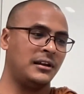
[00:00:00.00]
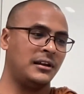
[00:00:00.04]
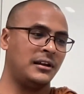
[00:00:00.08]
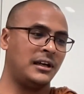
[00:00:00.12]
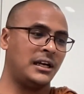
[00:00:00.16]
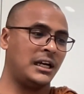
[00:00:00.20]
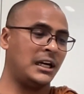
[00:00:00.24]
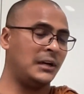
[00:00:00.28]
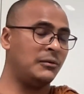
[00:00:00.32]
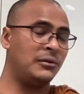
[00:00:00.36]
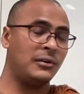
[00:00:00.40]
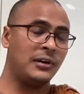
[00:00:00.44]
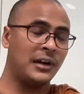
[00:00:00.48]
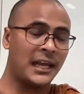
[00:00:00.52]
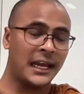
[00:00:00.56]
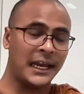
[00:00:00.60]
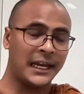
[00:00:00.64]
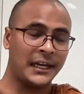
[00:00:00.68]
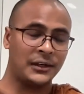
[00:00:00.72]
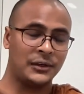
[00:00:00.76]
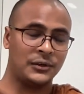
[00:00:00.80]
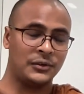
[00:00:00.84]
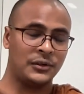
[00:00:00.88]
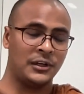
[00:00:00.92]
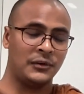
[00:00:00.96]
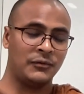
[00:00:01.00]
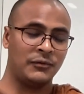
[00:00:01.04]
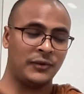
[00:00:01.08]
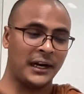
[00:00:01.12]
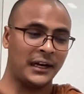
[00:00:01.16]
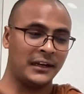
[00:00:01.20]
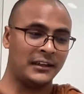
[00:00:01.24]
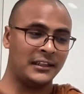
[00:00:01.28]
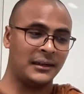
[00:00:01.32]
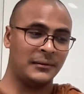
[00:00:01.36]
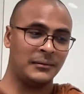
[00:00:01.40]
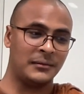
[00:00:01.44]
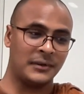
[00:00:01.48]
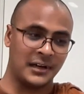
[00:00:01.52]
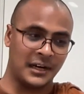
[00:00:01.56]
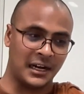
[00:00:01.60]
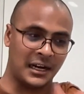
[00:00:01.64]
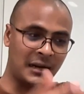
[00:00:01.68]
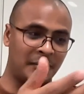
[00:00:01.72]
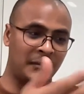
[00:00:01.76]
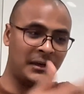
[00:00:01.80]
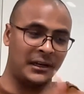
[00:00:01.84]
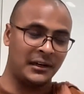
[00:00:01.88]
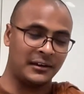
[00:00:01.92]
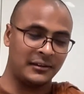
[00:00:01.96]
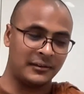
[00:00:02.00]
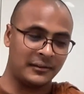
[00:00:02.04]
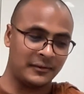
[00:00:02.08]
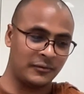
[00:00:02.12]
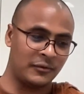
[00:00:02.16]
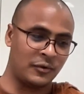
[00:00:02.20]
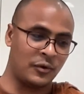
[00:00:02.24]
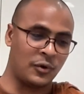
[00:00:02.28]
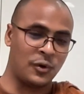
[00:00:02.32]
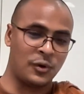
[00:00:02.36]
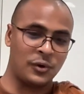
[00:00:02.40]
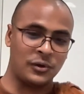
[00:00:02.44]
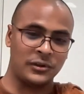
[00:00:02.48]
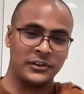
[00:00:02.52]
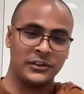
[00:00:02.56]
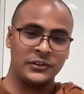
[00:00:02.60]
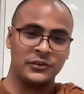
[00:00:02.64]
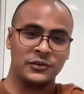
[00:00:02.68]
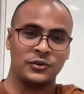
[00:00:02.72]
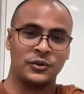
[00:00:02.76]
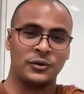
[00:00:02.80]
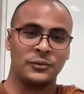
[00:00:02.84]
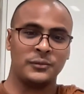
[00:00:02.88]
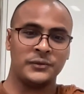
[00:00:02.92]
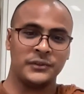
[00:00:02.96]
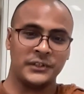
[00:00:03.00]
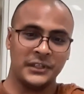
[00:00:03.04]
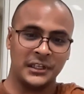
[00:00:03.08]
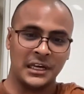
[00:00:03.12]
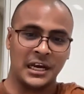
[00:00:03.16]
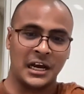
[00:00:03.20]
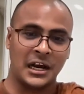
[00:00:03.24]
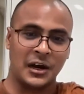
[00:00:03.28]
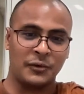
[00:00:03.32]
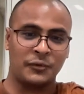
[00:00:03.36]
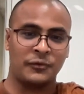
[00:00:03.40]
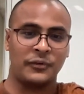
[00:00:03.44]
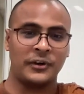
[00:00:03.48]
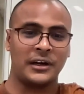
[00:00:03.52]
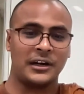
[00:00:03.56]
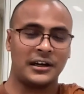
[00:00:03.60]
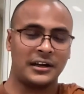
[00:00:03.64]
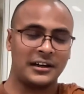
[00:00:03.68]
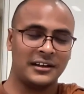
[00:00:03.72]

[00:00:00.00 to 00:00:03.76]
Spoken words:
I would like to invite them, come and hold this rope, see how far,